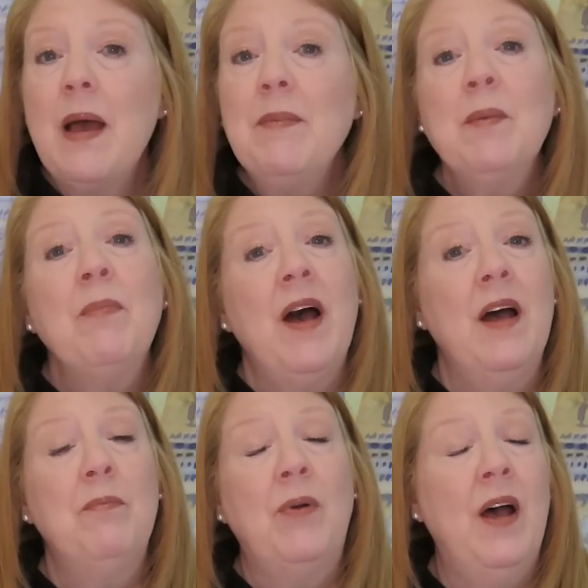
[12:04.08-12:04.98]
coming
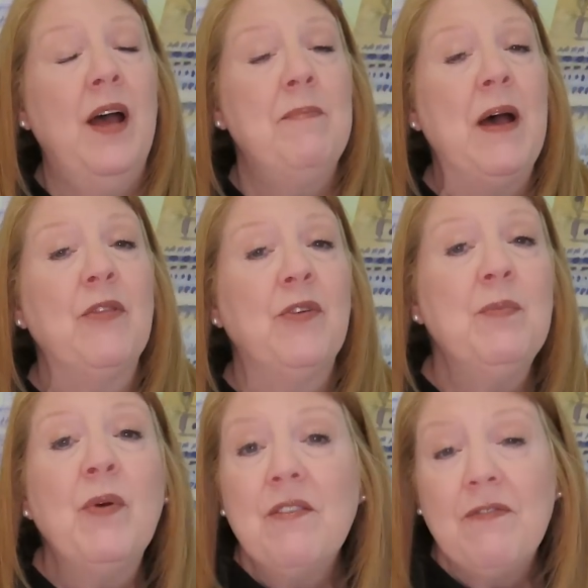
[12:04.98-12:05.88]
brought about
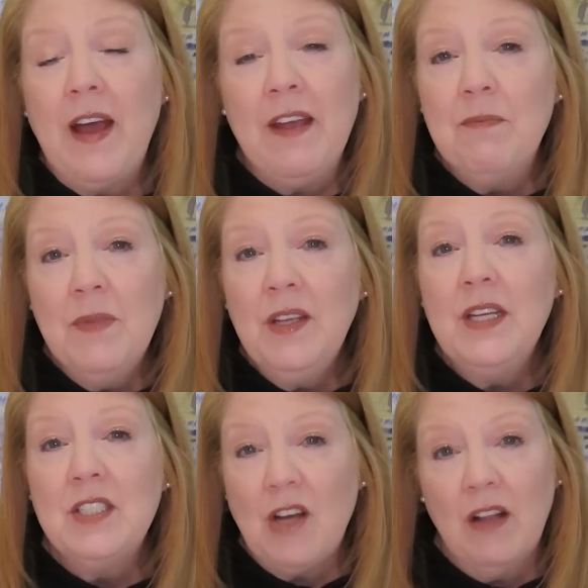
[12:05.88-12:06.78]
$3.5
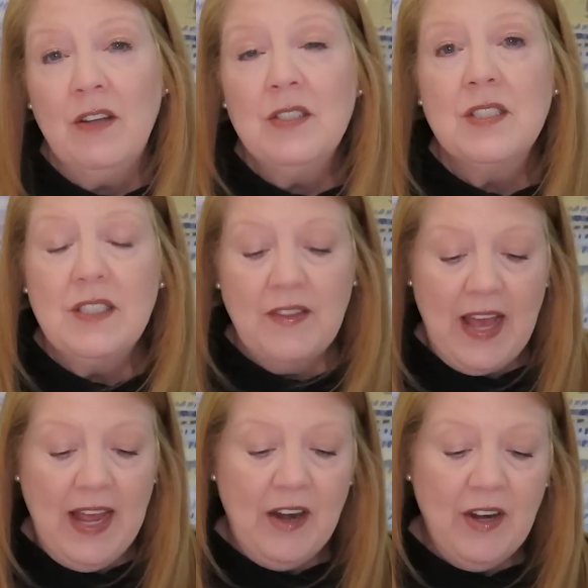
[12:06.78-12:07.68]
million to
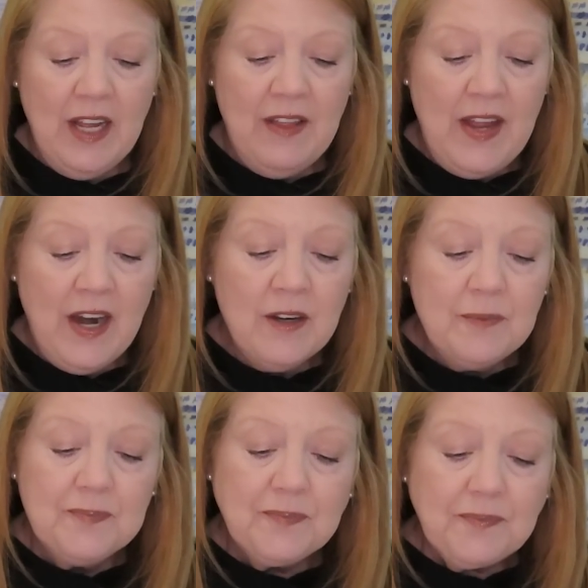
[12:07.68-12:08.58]
that area
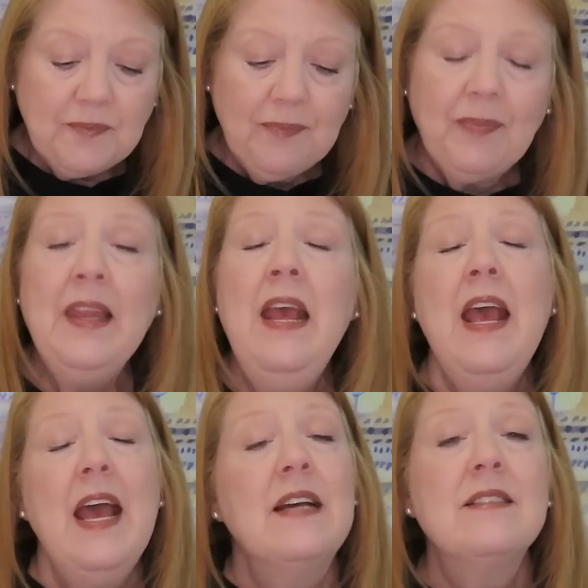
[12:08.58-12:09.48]
there,
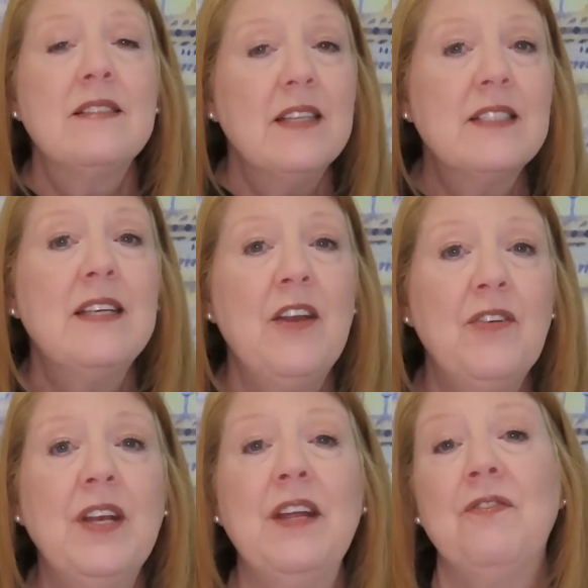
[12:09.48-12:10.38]
and
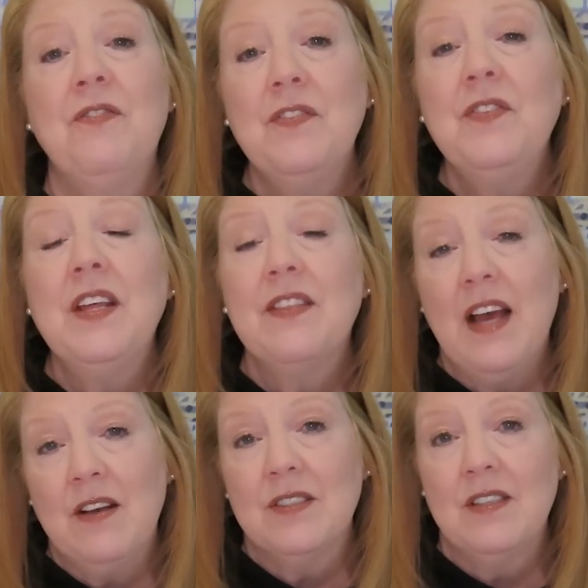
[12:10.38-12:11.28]

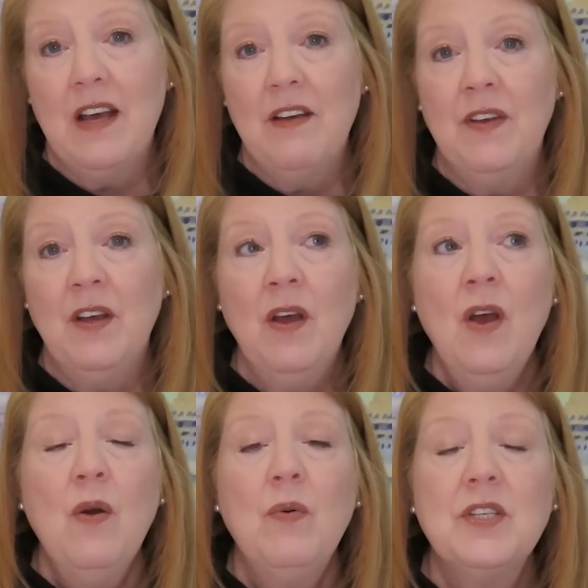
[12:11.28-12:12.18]
$650,000 of it
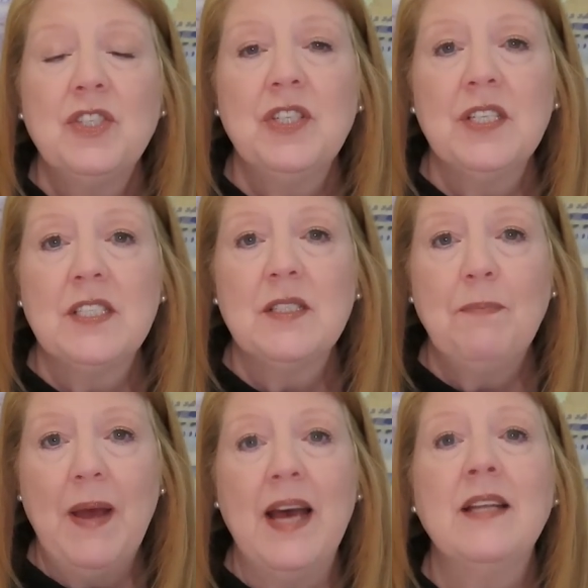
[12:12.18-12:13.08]
was just
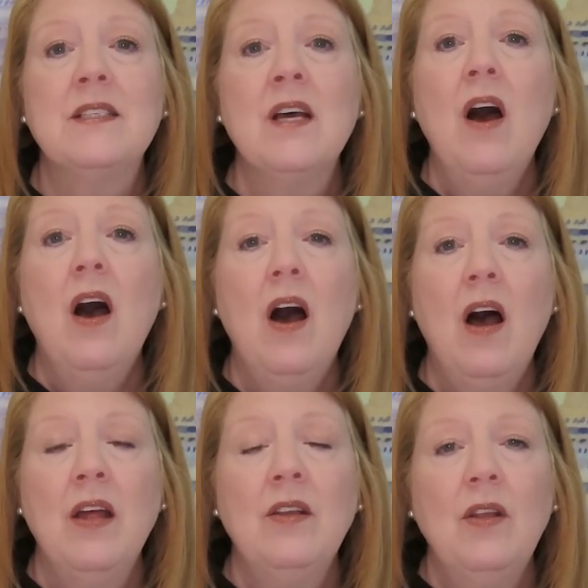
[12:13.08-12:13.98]
spent
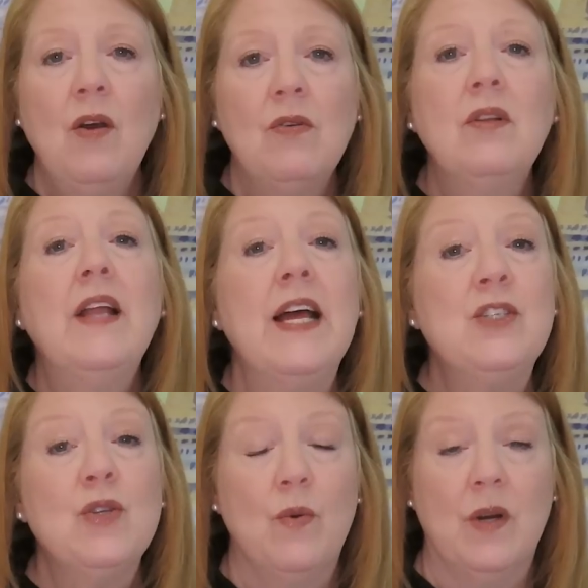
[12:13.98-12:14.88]
on local
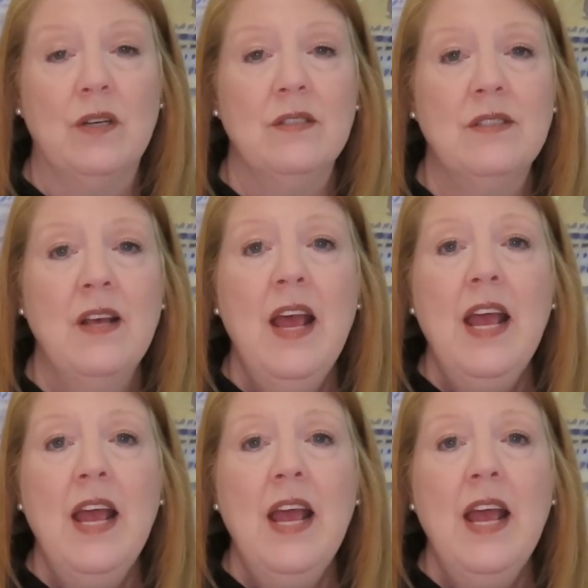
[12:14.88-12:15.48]
led tours.